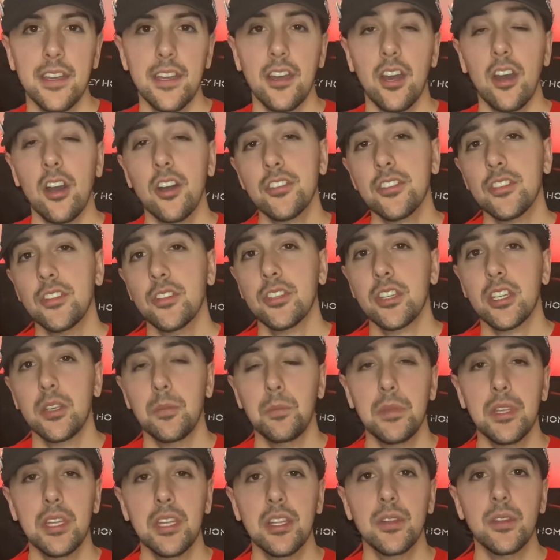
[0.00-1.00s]
also can
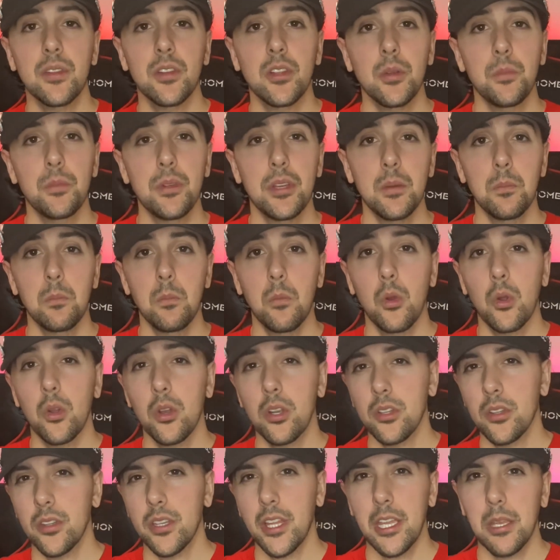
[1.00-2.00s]
be a little bit more
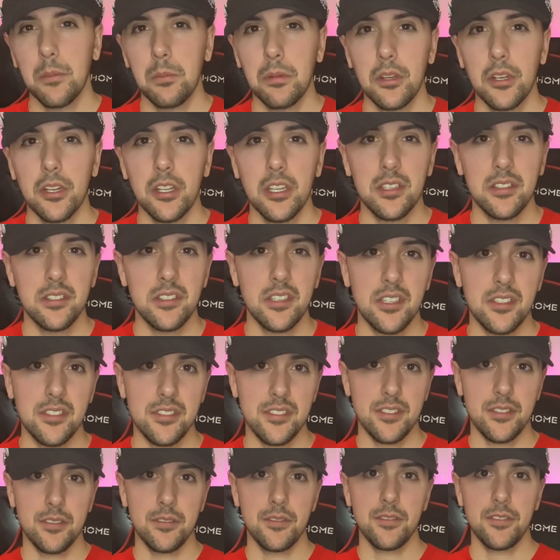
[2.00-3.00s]
labor
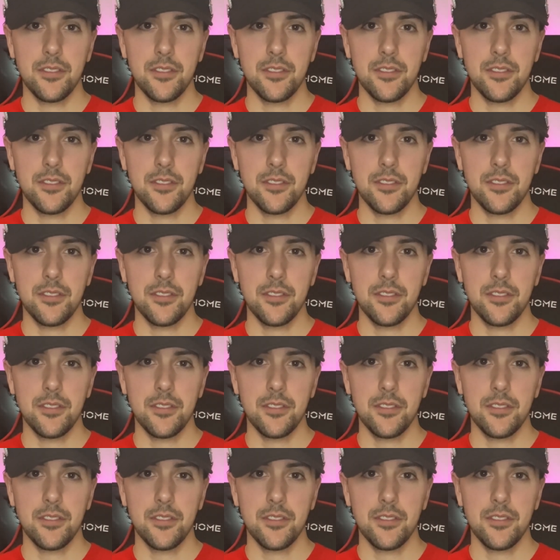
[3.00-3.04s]
intensive.